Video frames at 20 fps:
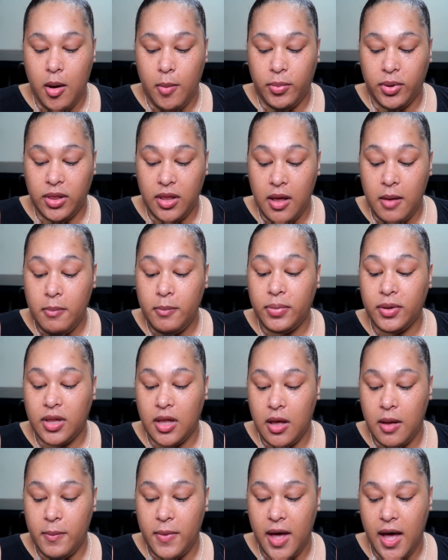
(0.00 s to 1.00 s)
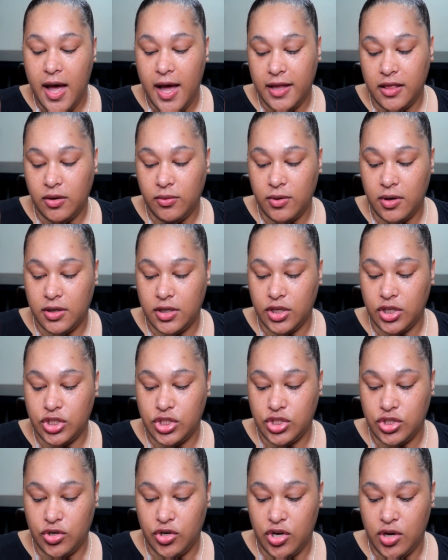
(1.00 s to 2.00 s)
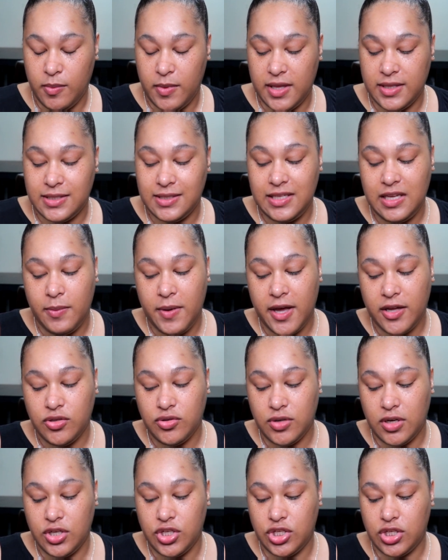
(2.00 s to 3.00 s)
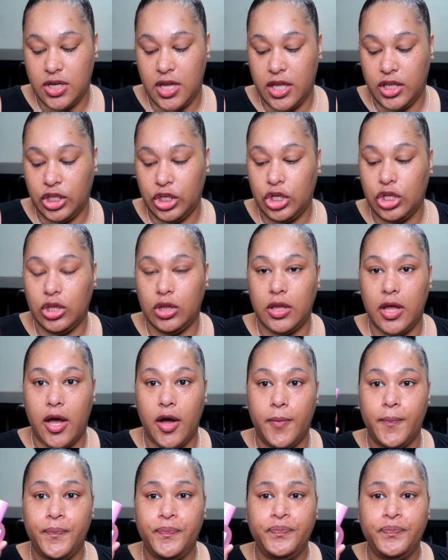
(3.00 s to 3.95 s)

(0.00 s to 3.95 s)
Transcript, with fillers: Plum Plump Hyaluronic Serum. It's Deep Hydration and Glow.